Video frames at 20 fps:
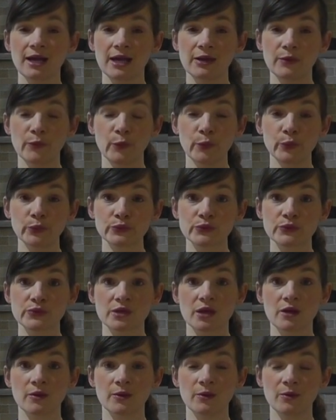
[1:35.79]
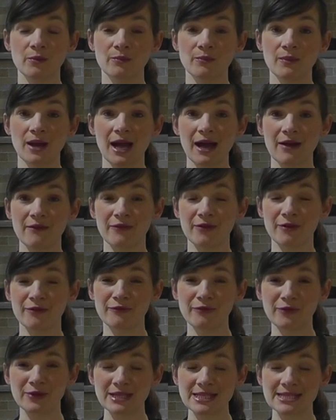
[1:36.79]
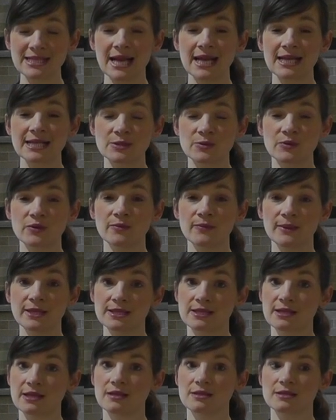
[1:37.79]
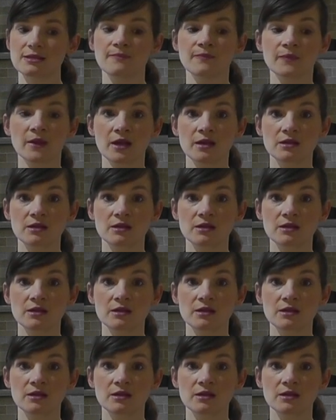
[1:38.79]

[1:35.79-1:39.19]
and also it will have a funny taste with your biscuits.